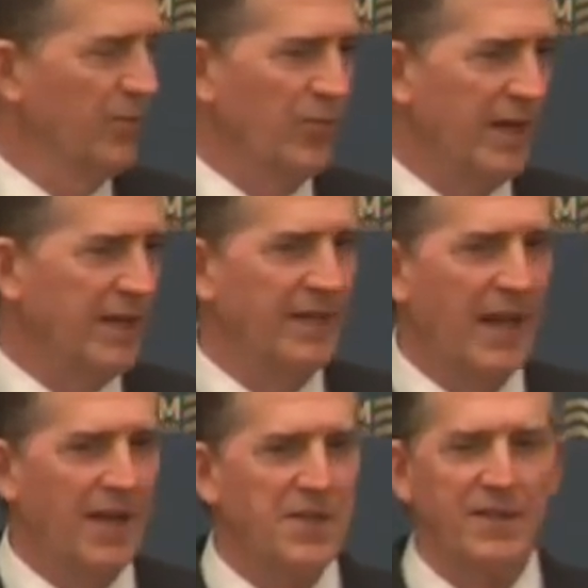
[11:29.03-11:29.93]

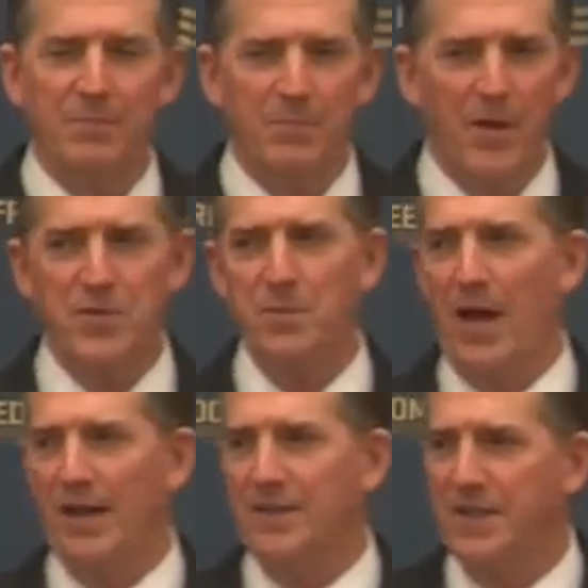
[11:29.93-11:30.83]
recognizing that most
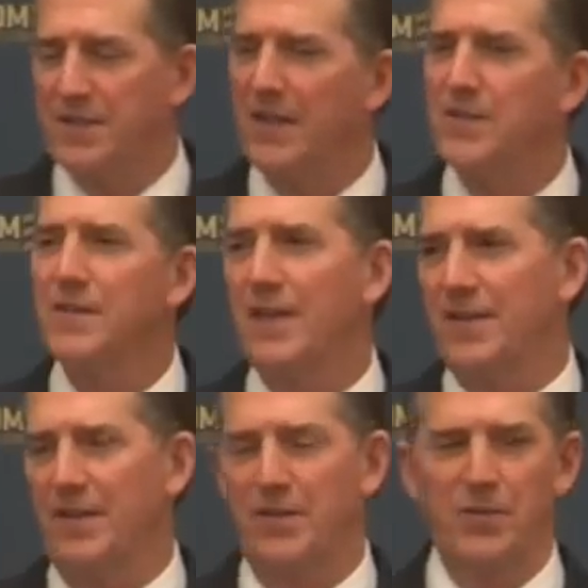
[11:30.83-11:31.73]
politics has
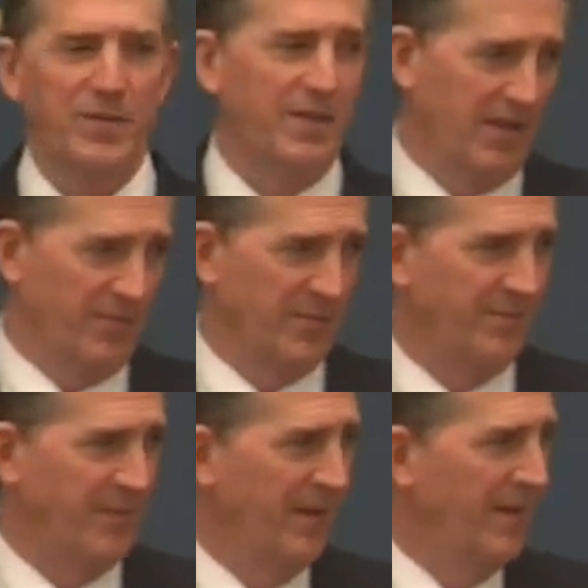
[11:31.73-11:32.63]
nothing to do with government.